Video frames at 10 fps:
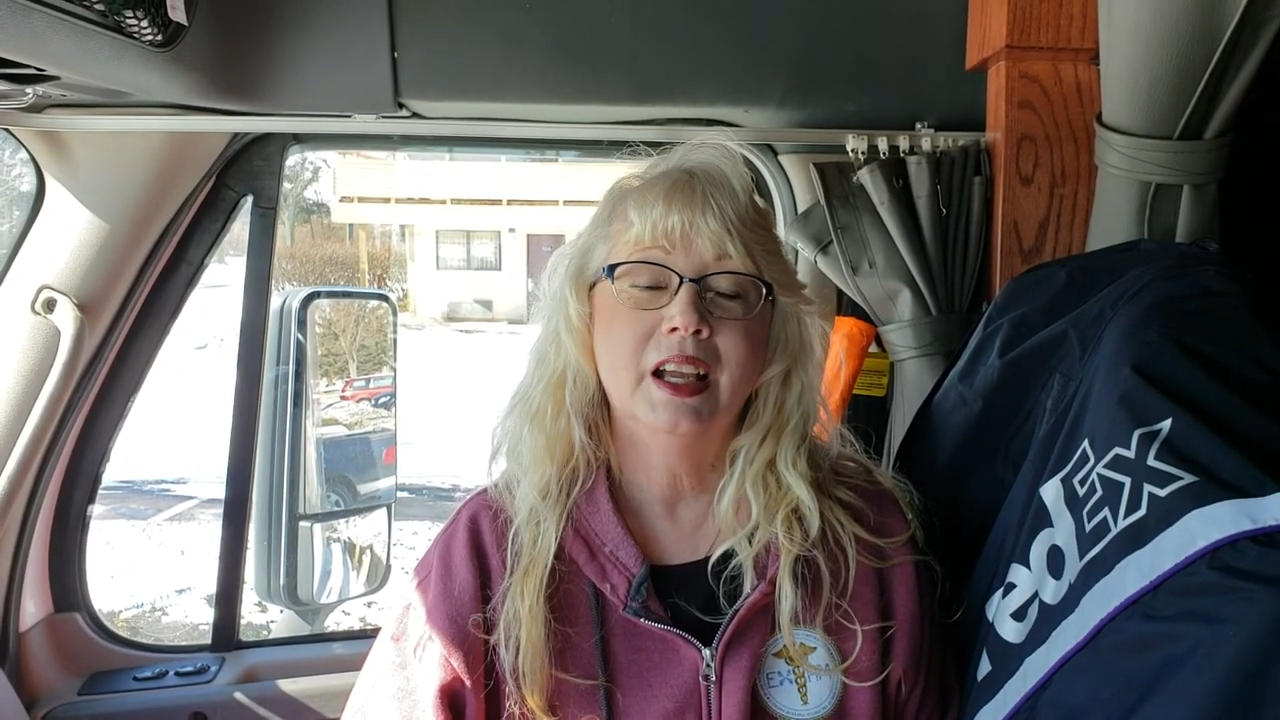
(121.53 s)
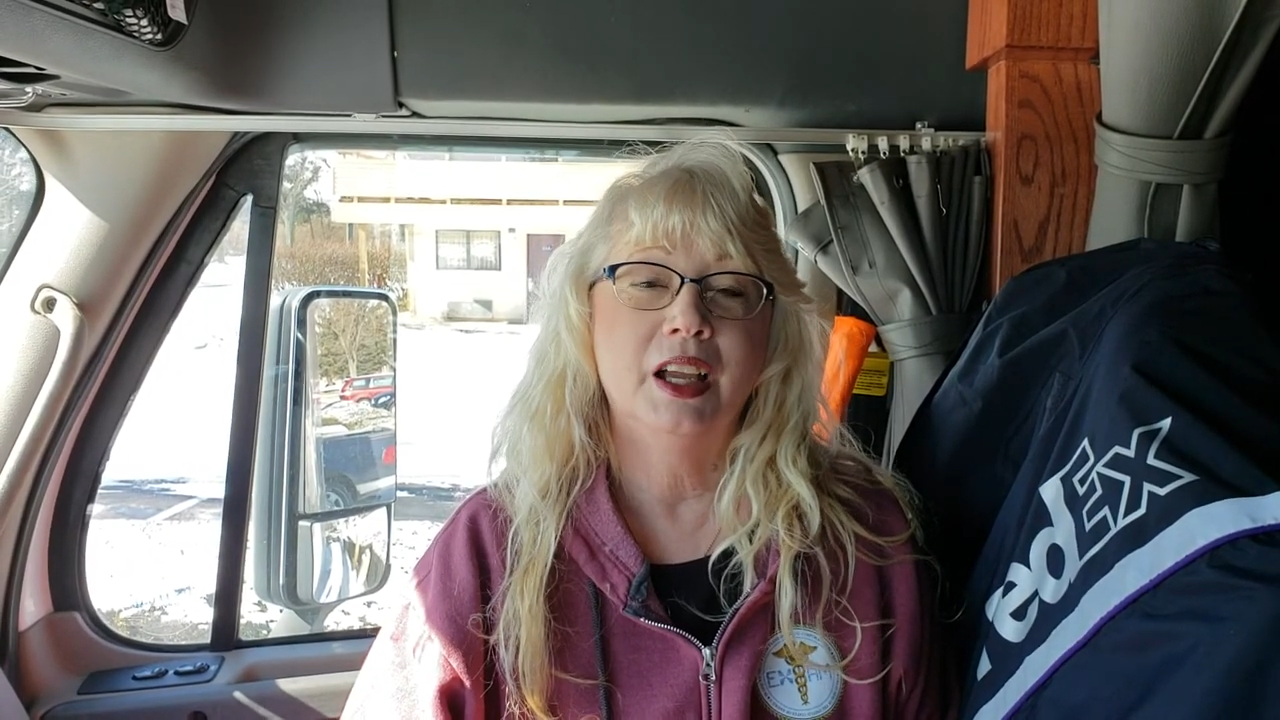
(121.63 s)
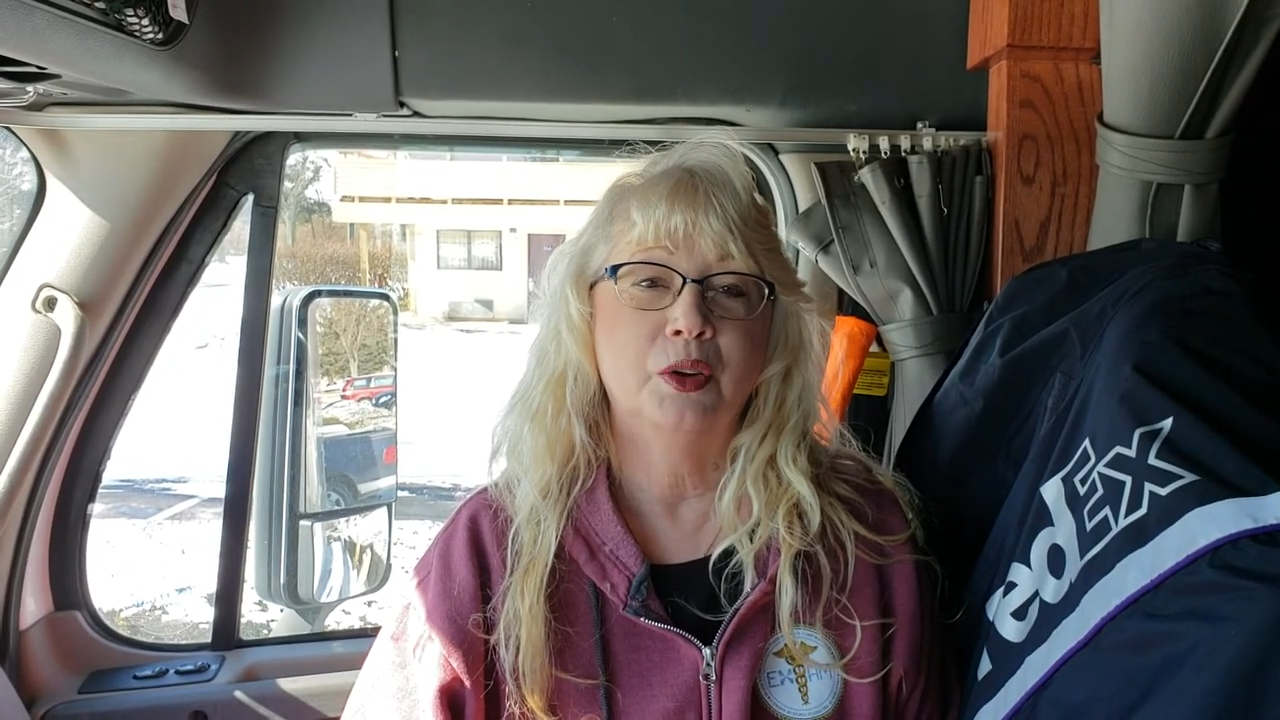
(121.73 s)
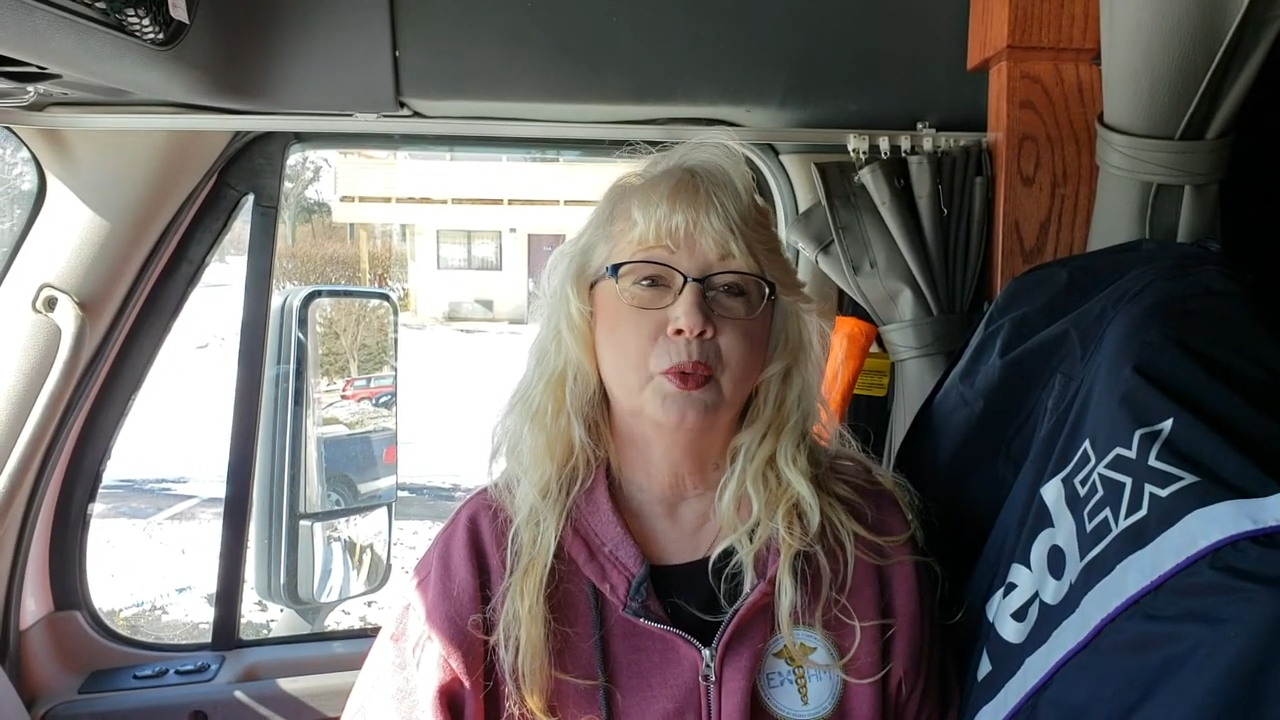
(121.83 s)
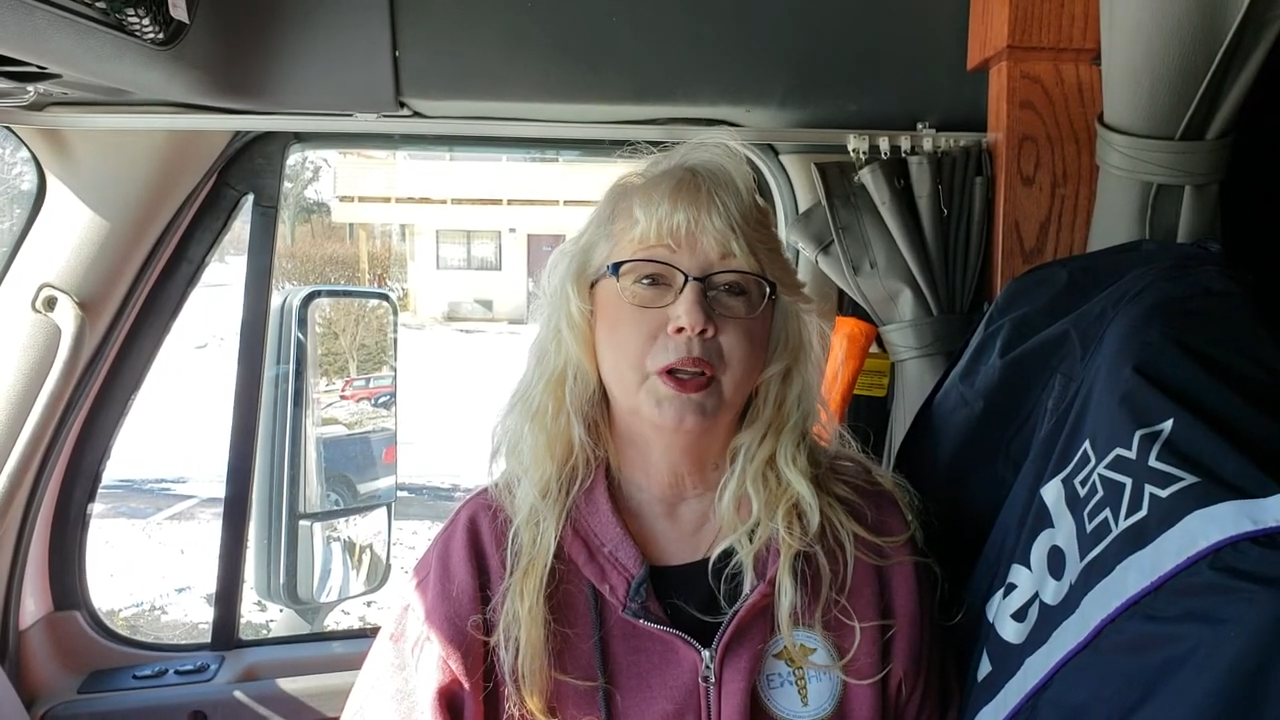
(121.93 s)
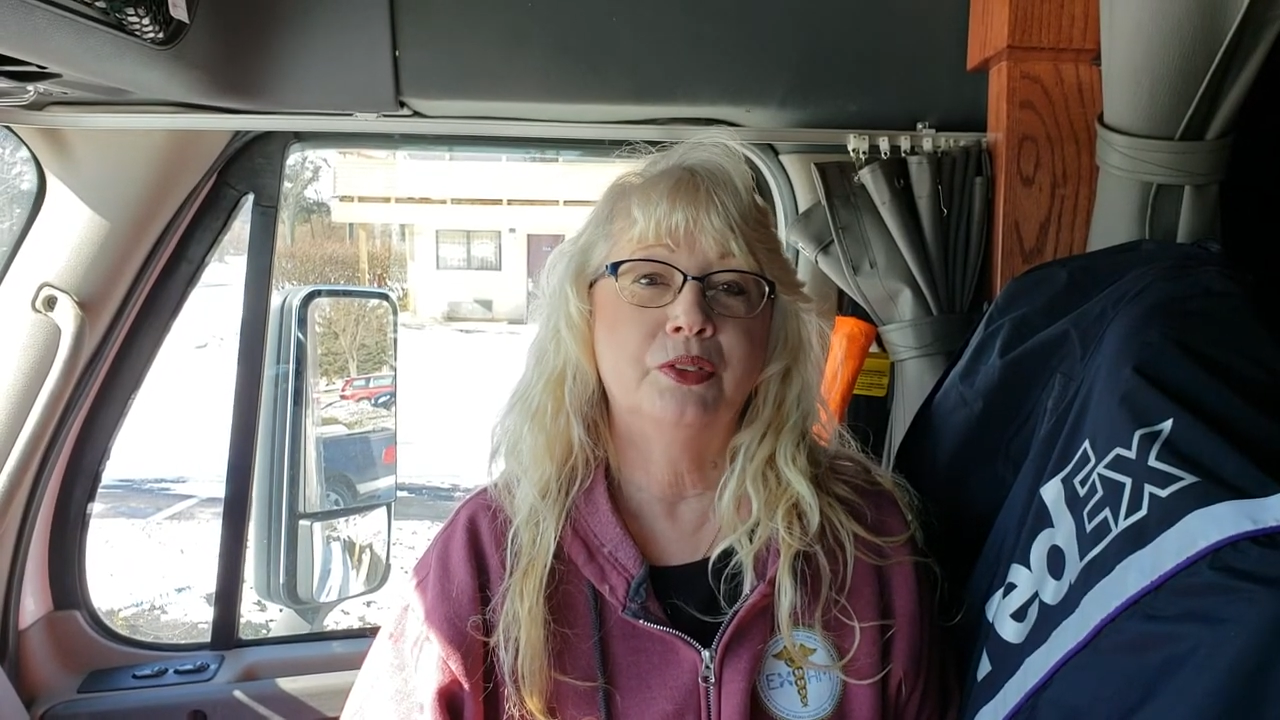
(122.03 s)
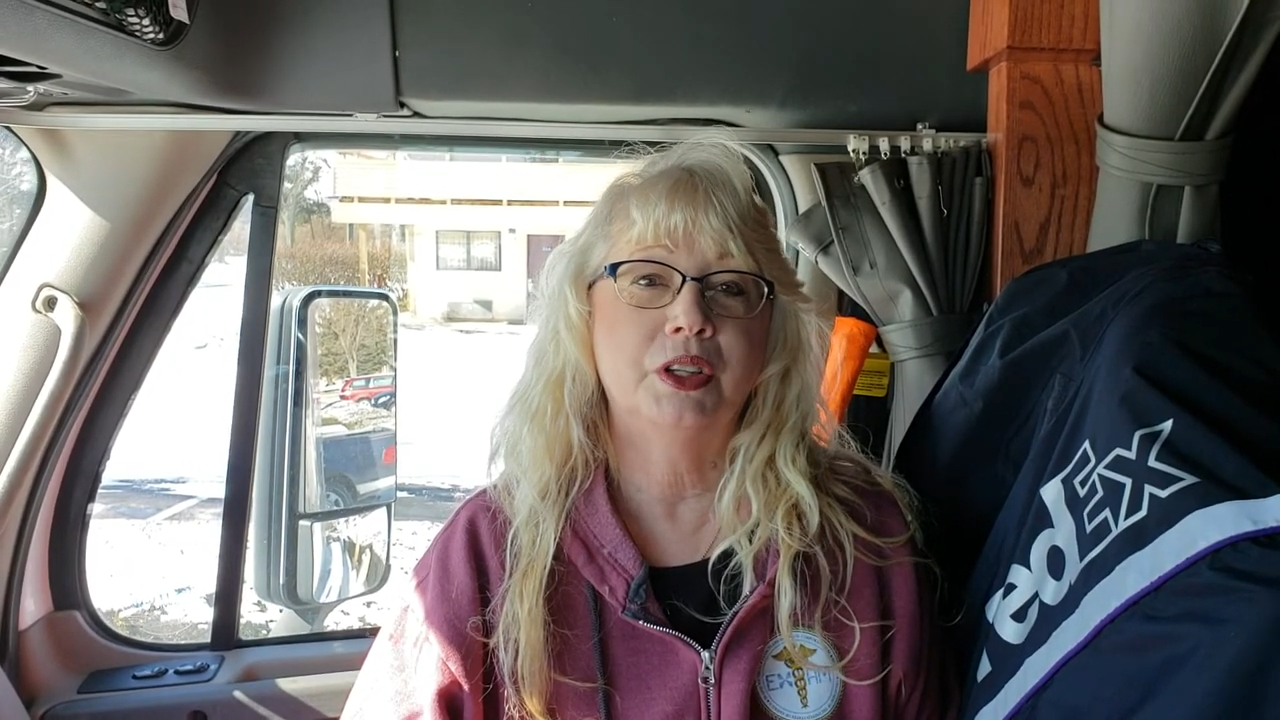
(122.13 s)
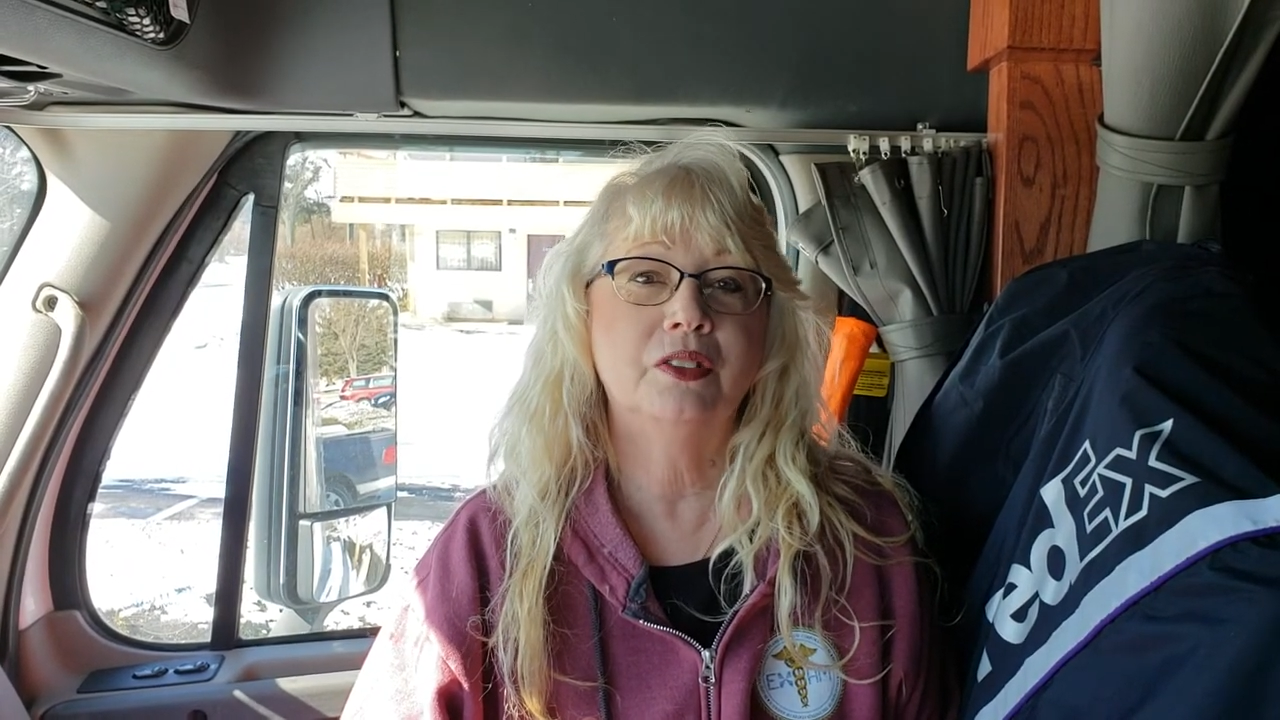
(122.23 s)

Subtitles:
and wait for